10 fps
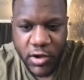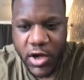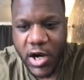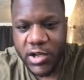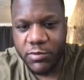
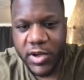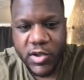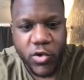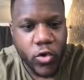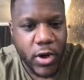guys. We're going to
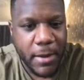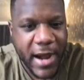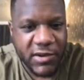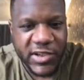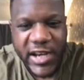talk
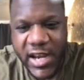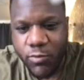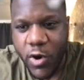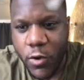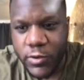about
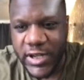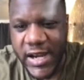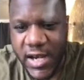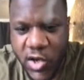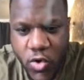Twoge
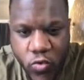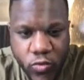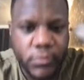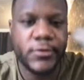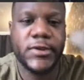Inu.
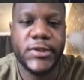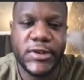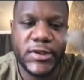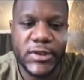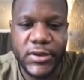
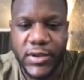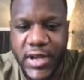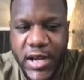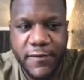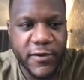
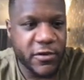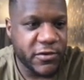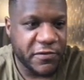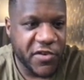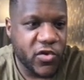Okay, for
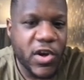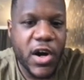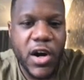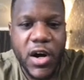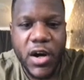those of you that
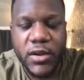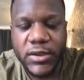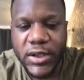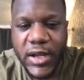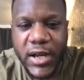are
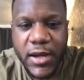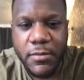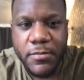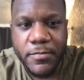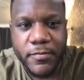
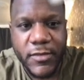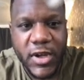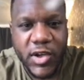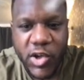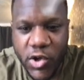um,
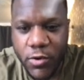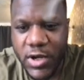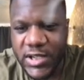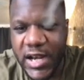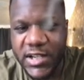
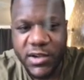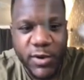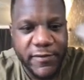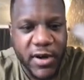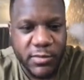curious as to
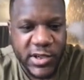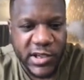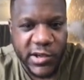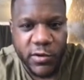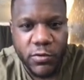whether I'm
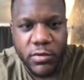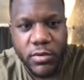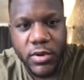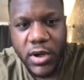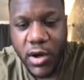still
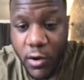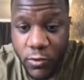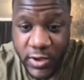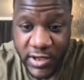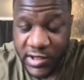
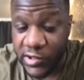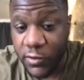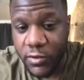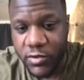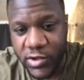holding this
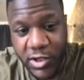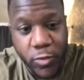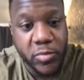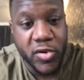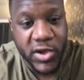token or still
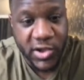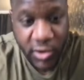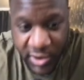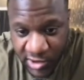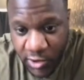bullish
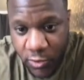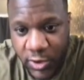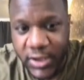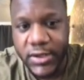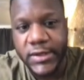on this
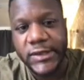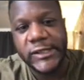token,